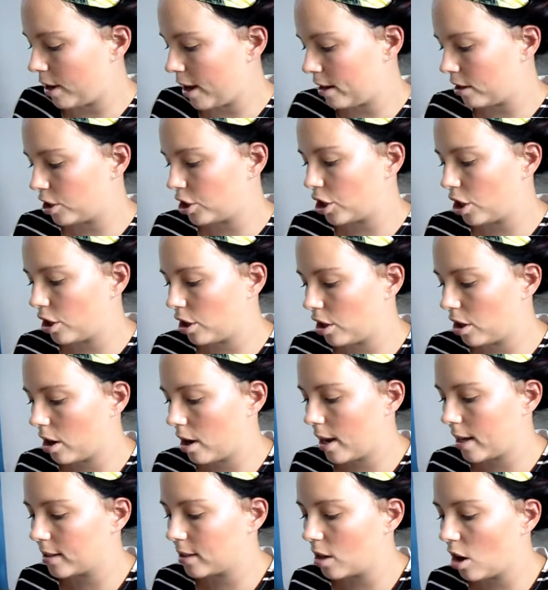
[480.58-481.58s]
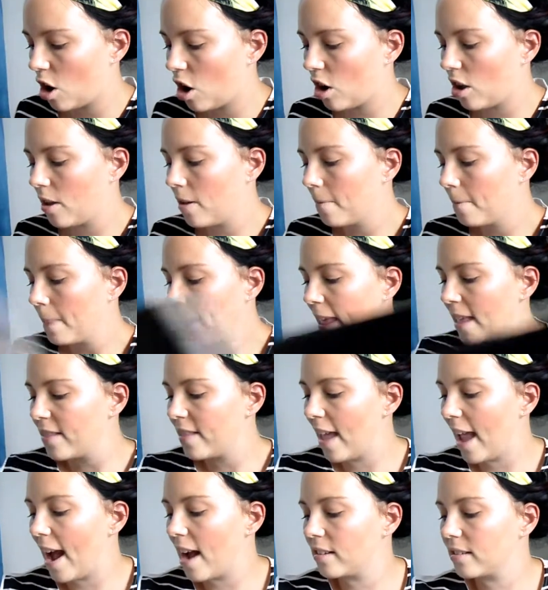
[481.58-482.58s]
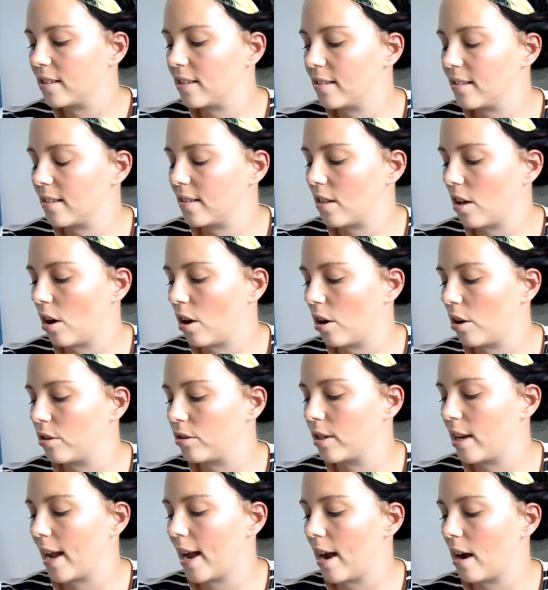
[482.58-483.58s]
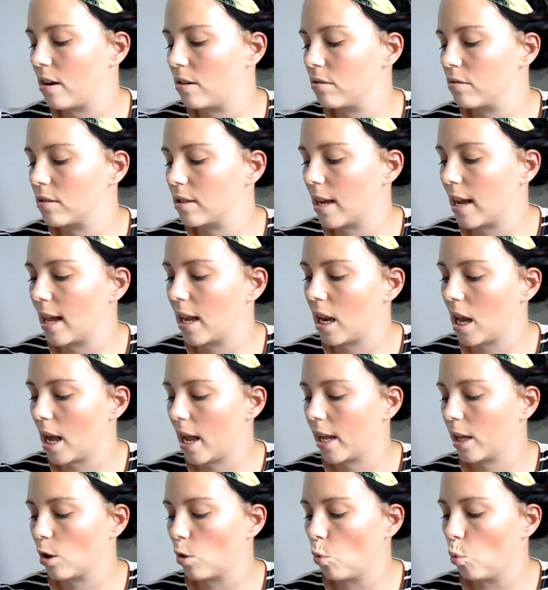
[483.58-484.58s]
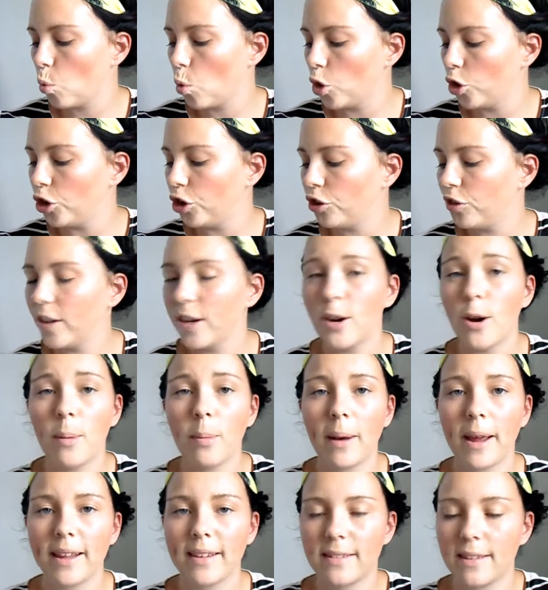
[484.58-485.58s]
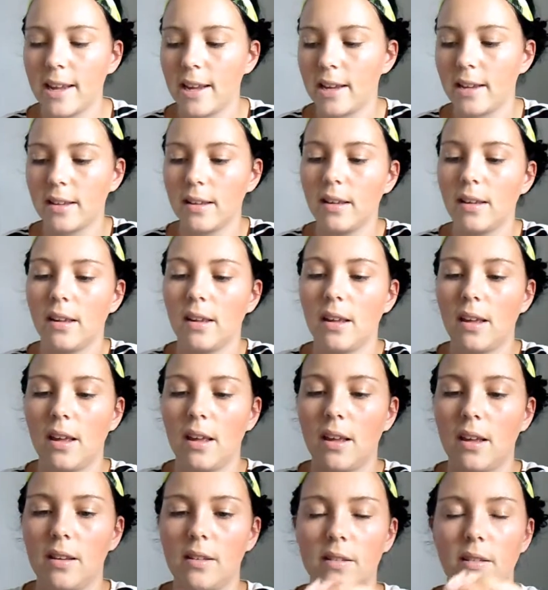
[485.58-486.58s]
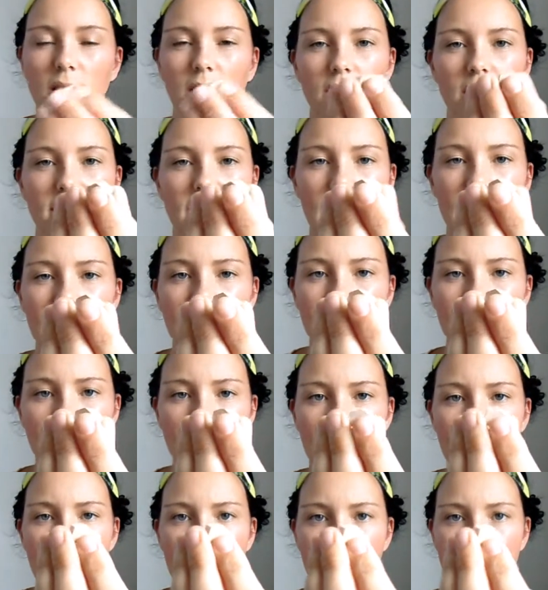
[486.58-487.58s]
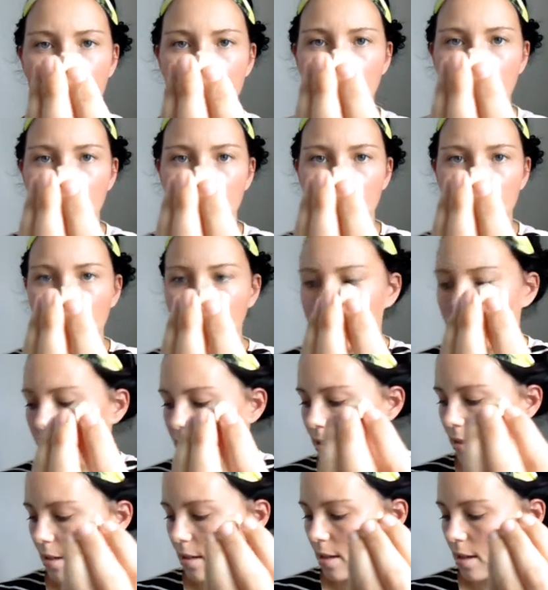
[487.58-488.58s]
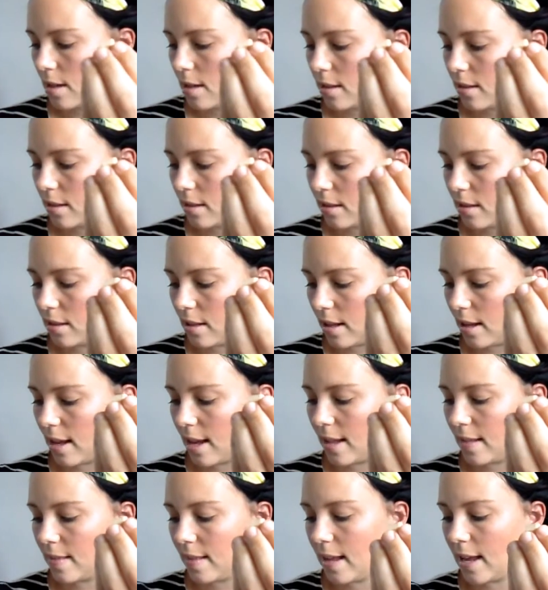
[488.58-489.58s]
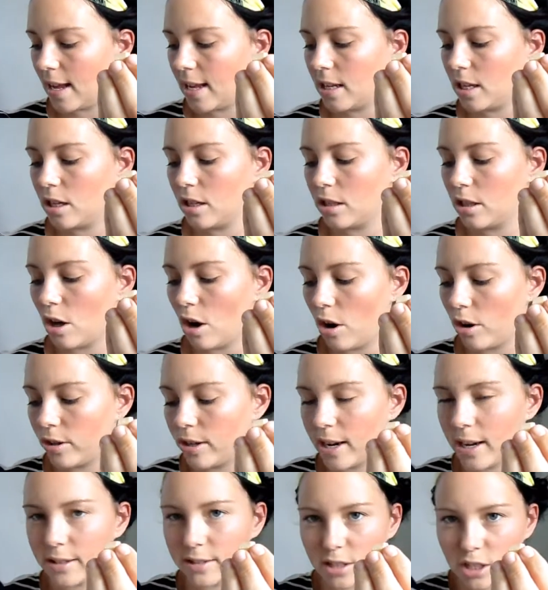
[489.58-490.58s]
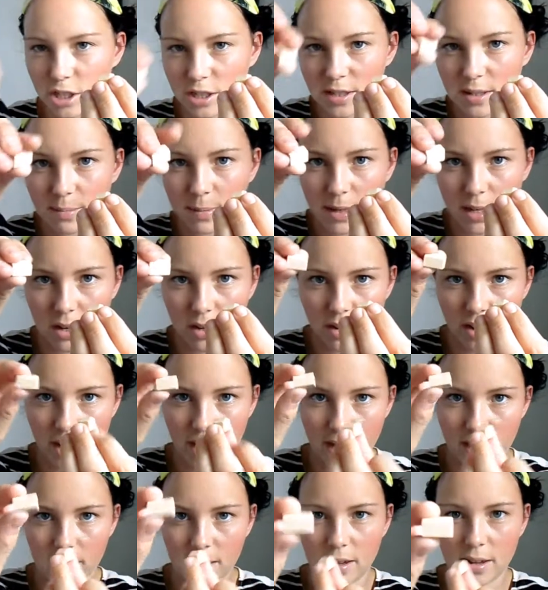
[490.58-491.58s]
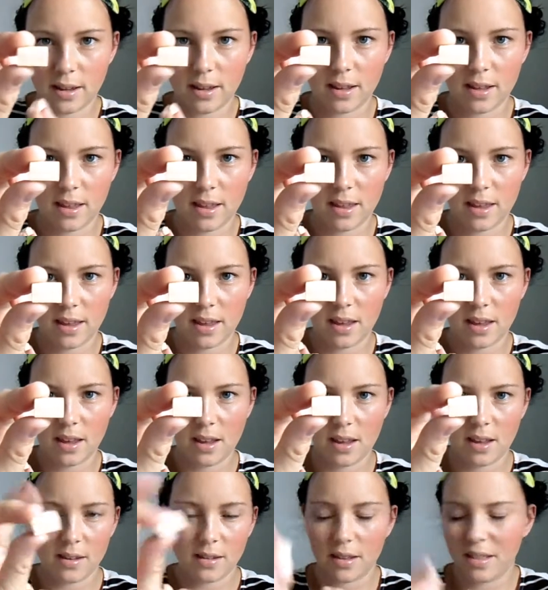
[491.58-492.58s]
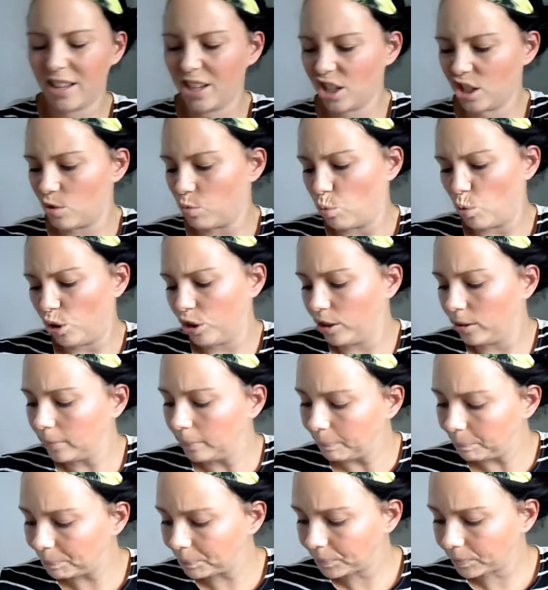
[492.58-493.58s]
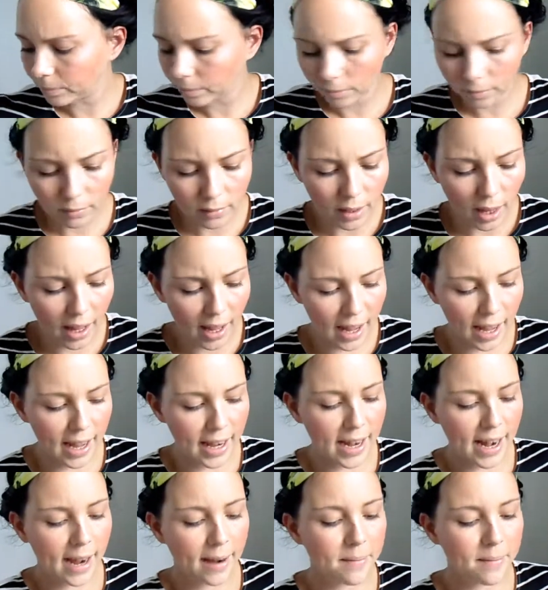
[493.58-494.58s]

out and show you guys. The houses in the hotels are like wood, they're not plastic. So say the little houses, and then the hotels are just a bit longer. So they're just wood. And